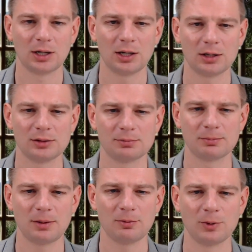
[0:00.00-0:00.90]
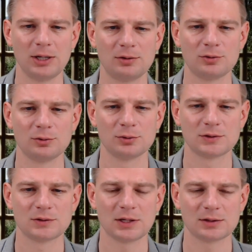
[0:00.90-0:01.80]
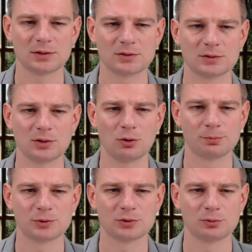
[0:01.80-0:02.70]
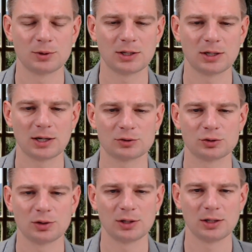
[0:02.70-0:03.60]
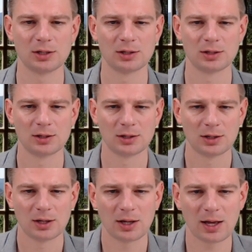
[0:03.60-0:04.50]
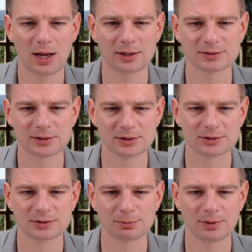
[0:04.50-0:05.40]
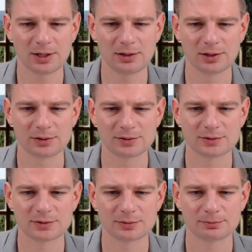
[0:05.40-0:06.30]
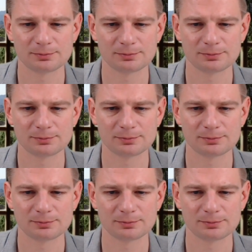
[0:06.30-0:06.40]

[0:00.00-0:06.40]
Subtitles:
and maybe we need to set the scopes so we can actually access playlists.